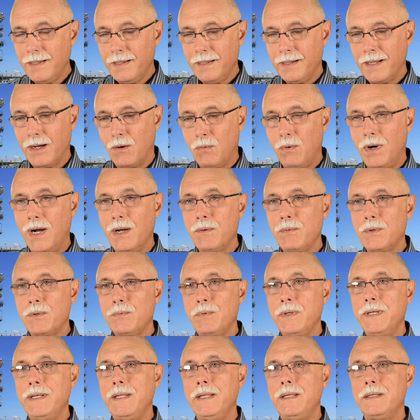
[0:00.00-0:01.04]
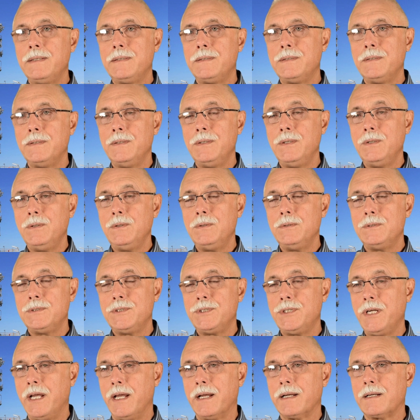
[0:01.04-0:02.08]
Now, why would we need to
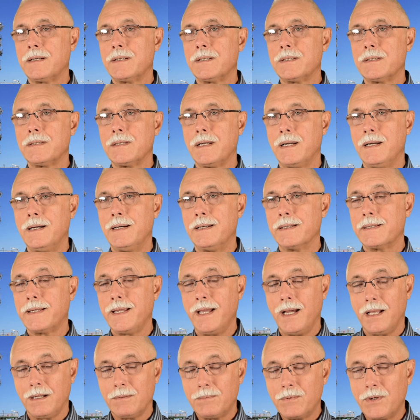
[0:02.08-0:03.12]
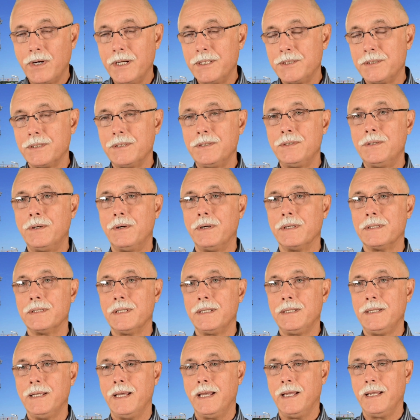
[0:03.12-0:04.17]
check calibration during
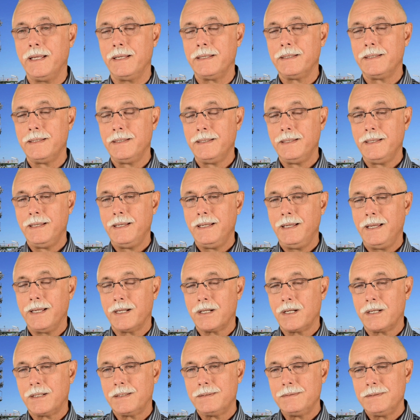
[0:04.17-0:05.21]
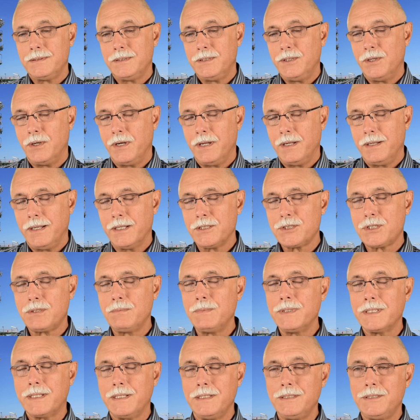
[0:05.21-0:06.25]
the day? Your
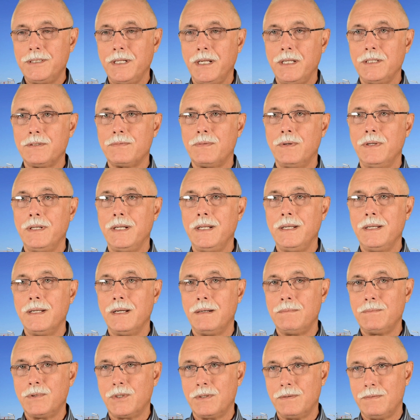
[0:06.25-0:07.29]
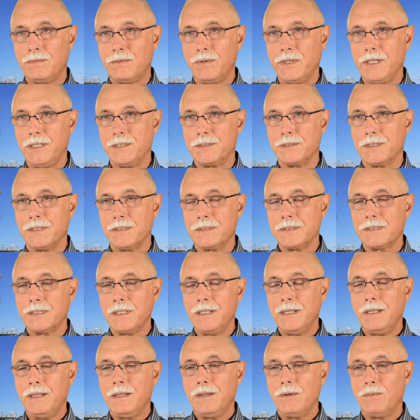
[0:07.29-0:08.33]
instrument can change for any number of reasons.
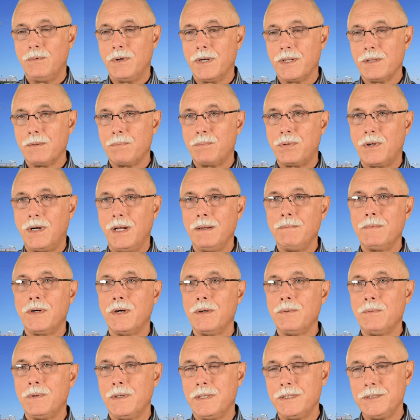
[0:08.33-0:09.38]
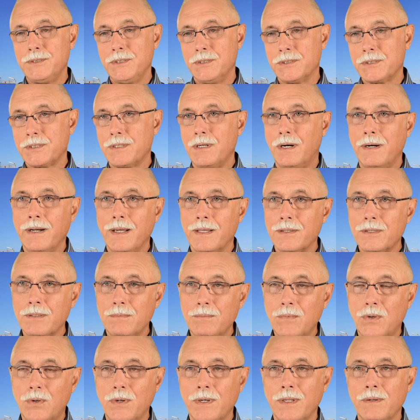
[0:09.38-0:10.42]
One of the primary ones, you start out the
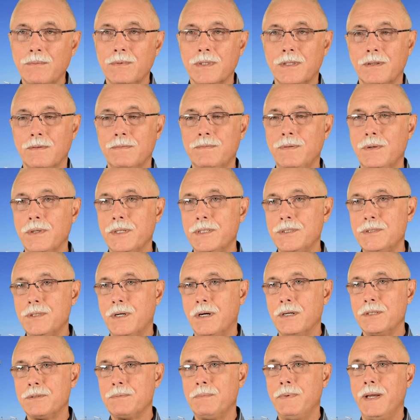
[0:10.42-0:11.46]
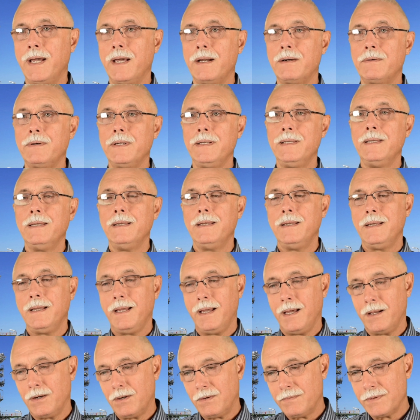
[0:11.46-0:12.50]
morning with a fully charged battery,
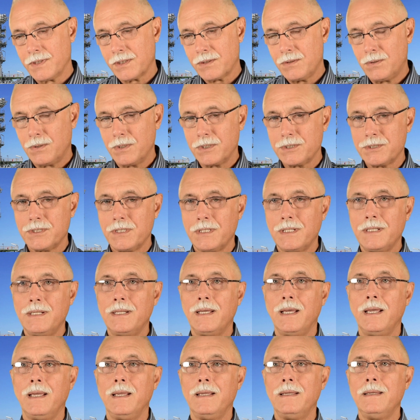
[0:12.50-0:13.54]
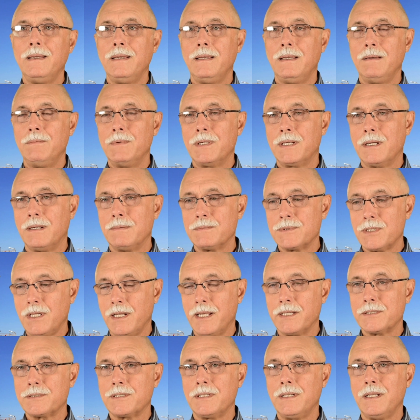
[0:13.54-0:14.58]
and over the course of the day, it becomes
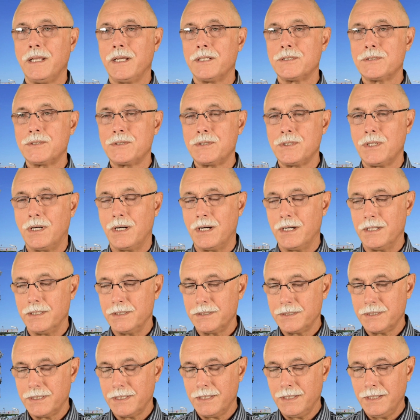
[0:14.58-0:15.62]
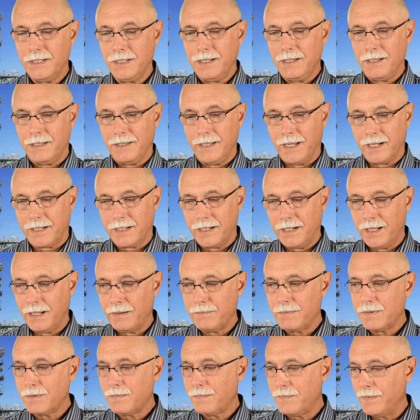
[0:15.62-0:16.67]
less and less charged. That can
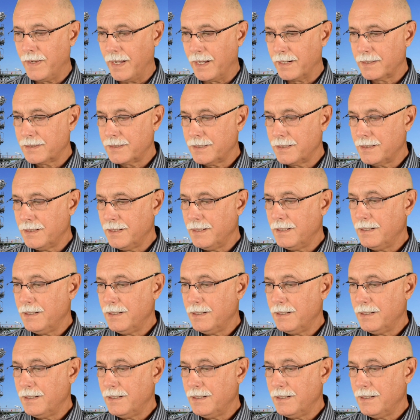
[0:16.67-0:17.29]
have an effect.